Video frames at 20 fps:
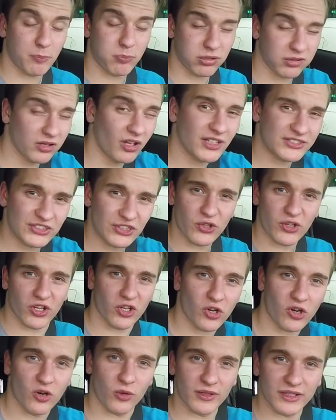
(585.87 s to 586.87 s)
Plus, you can
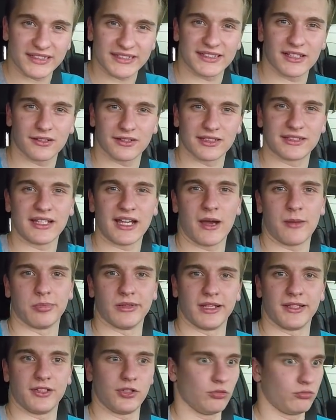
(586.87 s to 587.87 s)
always sell the
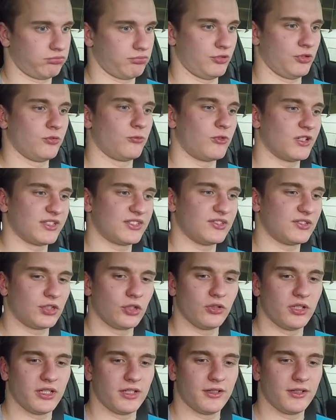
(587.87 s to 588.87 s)
tablet. Once you
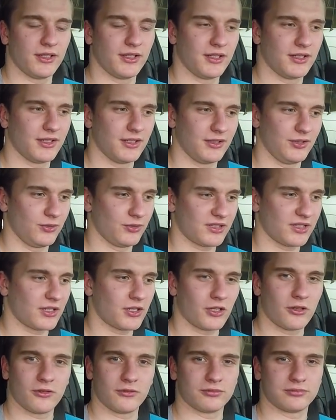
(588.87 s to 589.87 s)
tune it, you can
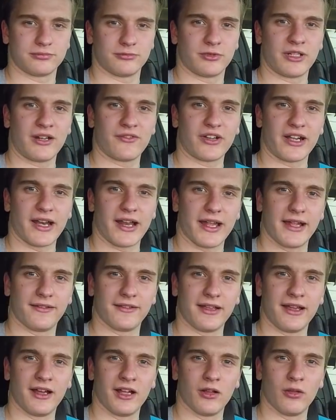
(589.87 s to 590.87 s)
go whatever
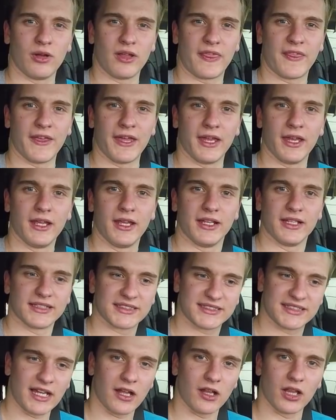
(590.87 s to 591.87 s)
hell with it,
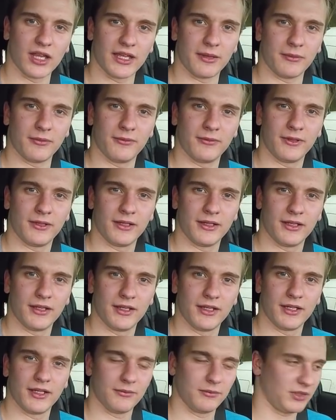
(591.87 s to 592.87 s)
sell it,
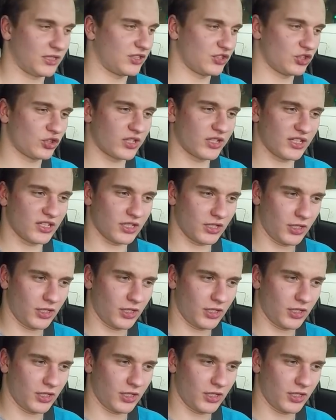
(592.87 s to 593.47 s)
because you can.